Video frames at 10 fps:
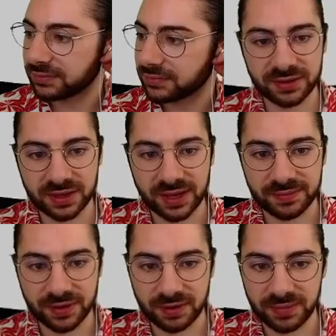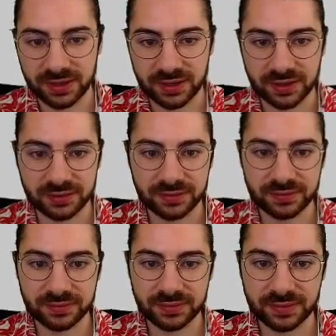The game that I'm making,
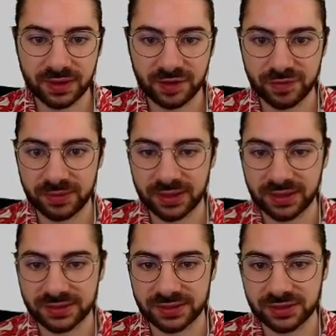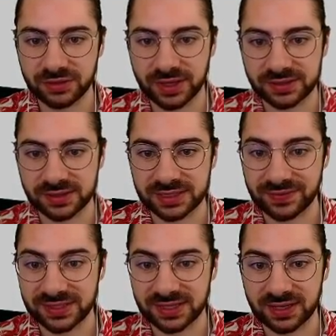I've been making it since
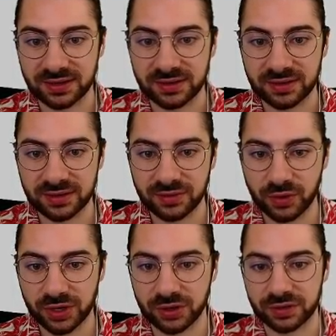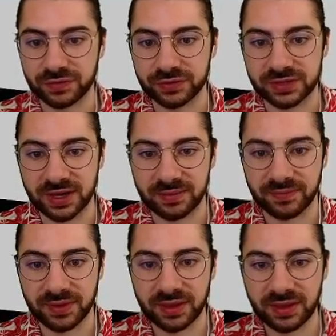2017, working on it full time.
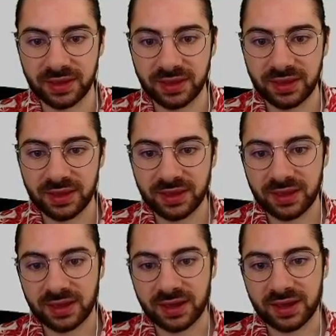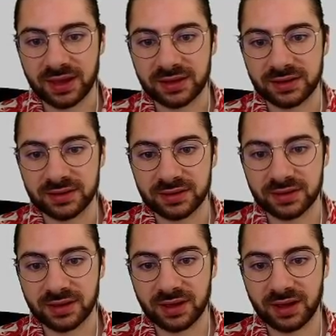And
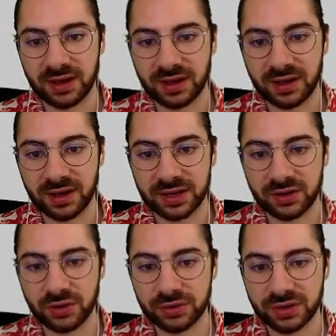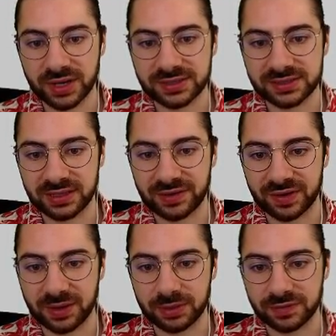I know that I still have a
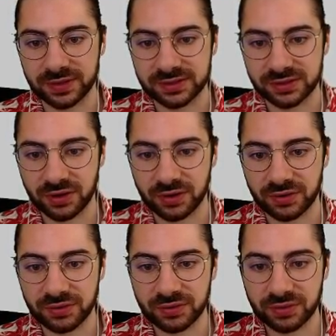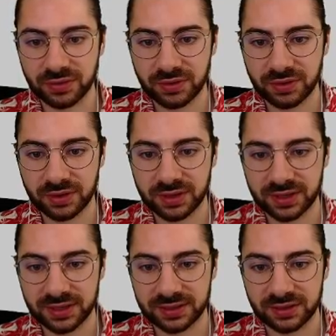couple of years to go,
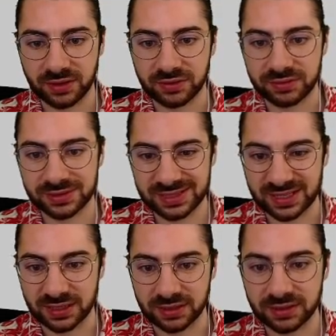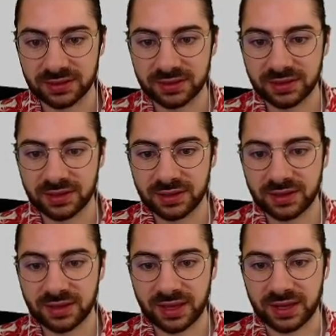you know, still.
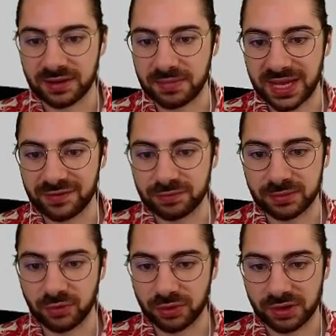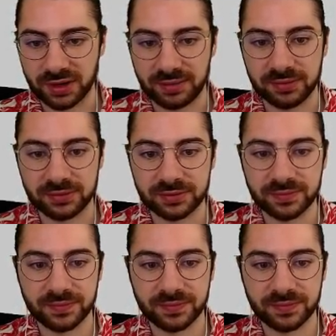And it may even be more than a couple.